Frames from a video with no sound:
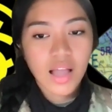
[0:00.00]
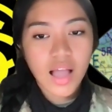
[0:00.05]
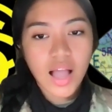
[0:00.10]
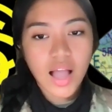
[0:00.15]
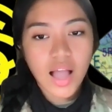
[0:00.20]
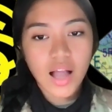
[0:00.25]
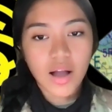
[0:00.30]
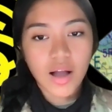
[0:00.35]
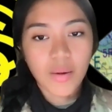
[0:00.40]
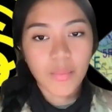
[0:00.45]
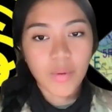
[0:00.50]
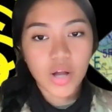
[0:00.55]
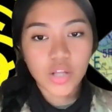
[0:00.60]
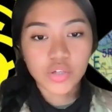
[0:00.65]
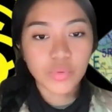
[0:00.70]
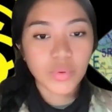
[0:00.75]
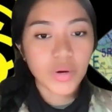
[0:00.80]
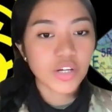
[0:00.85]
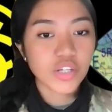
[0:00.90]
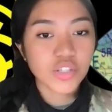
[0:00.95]

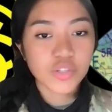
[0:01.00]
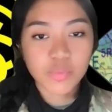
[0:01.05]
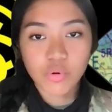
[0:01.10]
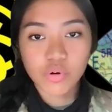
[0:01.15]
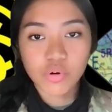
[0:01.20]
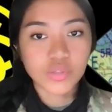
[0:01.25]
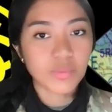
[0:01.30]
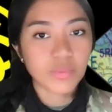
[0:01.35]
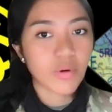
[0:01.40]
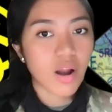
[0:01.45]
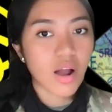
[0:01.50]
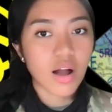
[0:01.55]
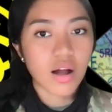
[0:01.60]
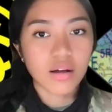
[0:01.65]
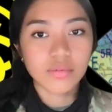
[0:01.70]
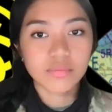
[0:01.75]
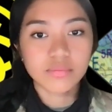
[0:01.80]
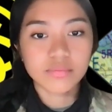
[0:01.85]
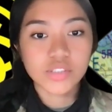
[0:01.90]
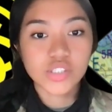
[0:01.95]
Underwear, sports
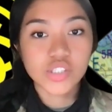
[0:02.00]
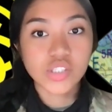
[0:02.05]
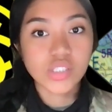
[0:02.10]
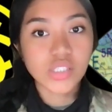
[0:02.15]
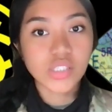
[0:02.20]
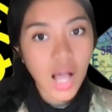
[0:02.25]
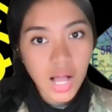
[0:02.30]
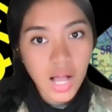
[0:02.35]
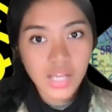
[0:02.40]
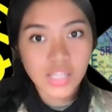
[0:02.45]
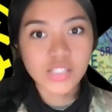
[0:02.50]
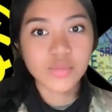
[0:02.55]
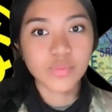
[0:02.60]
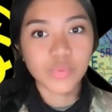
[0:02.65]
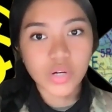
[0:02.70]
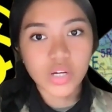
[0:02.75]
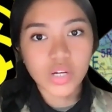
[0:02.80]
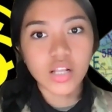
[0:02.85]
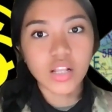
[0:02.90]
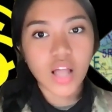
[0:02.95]
bra, socks.
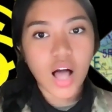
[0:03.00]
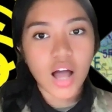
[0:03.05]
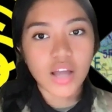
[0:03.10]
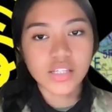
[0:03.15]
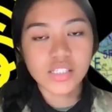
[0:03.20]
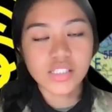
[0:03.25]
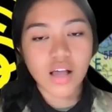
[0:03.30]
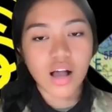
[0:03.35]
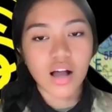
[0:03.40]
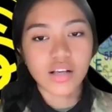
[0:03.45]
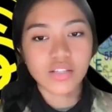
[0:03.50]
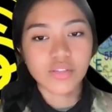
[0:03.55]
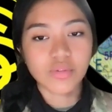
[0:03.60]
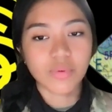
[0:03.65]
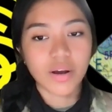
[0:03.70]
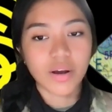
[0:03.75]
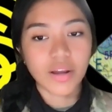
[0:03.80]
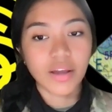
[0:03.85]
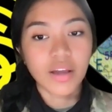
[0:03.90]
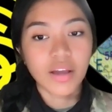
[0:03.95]
Bring a lot of socks,
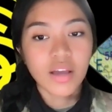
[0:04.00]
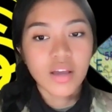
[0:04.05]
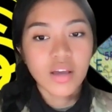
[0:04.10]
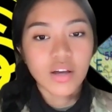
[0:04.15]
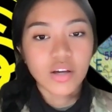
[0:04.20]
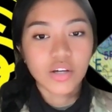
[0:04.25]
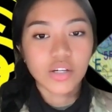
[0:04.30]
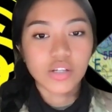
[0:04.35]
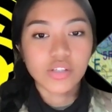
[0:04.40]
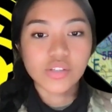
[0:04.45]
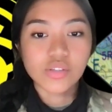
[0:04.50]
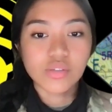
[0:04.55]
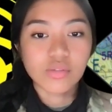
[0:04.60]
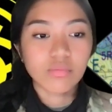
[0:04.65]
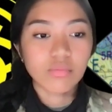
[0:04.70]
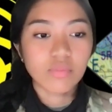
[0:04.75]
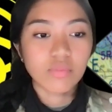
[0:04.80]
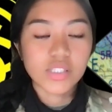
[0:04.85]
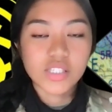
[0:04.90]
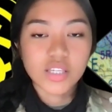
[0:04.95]
right? Because
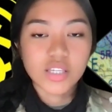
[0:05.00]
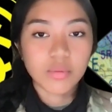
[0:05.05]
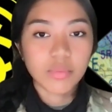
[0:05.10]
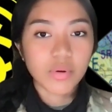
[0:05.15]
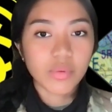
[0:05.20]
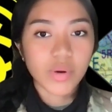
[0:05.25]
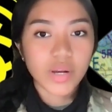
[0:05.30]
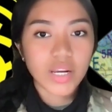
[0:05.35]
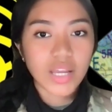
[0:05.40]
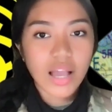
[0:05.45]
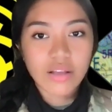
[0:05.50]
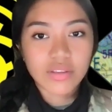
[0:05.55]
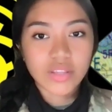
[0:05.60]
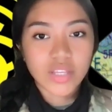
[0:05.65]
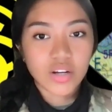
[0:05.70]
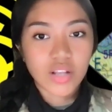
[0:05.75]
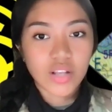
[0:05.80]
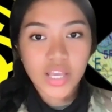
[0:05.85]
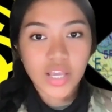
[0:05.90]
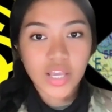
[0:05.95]
it's gonna be raining out
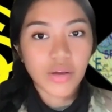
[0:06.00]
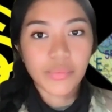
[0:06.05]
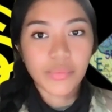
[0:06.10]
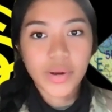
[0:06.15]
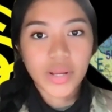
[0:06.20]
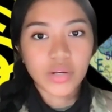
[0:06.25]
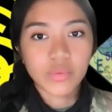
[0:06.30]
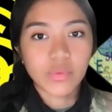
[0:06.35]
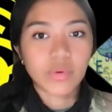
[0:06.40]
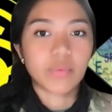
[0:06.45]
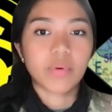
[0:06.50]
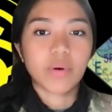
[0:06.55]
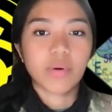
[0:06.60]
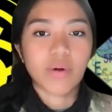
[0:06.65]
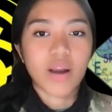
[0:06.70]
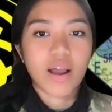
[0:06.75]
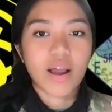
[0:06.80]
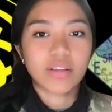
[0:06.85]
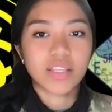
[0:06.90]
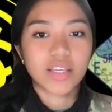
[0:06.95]
there. Like it rained when we
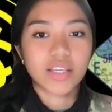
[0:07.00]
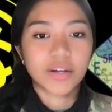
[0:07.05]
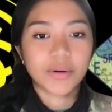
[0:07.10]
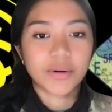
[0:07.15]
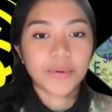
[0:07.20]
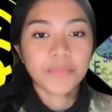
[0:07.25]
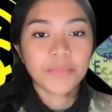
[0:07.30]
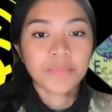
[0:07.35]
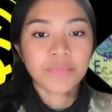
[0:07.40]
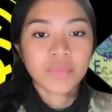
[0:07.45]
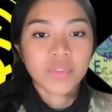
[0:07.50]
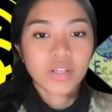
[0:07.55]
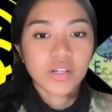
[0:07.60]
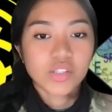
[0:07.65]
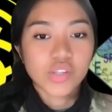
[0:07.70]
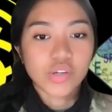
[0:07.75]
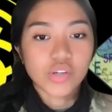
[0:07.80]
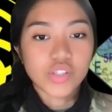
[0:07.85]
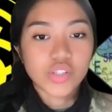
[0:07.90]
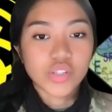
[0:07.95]
were out there,
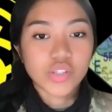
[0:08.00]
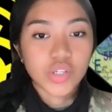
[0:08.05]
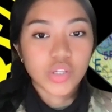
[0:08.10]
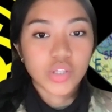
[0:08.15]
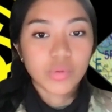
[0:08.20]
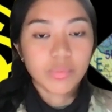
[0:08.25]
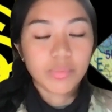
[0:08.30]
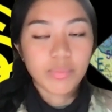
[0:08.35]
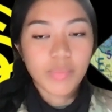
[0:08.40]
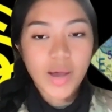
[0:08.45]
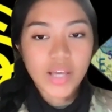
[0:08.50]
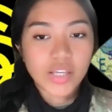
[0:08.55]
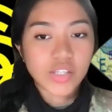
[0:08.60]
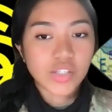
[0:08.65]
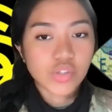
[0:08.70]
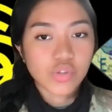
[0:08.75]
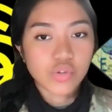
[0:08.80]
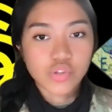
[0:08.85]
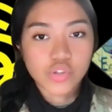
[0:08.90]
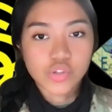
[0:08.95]
so it's
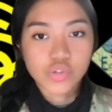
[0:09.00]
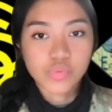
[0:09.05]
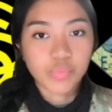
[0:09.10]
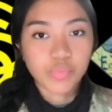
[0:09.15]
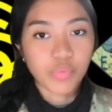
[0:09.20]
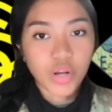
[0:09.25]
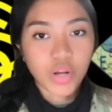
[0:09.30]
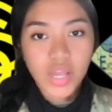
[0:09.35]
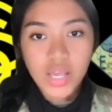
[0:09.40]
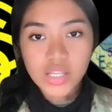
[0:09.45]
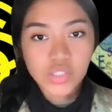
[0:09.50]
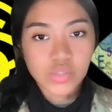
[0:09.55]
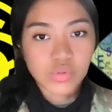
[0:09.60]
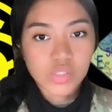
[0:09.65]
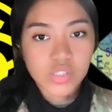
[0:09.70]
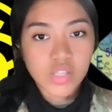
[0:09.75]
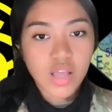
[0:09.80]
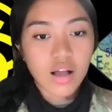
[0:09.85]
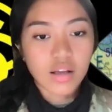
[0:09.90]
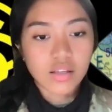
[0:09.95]
best to just bring
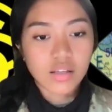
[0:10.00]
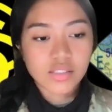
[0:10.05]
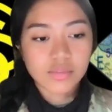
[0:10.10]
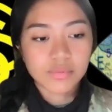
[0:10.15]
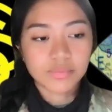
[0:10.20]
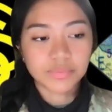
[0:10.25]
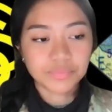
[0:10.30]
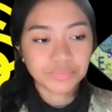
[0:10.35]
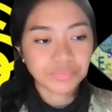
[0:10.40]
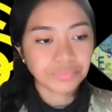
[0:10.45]
extra socks.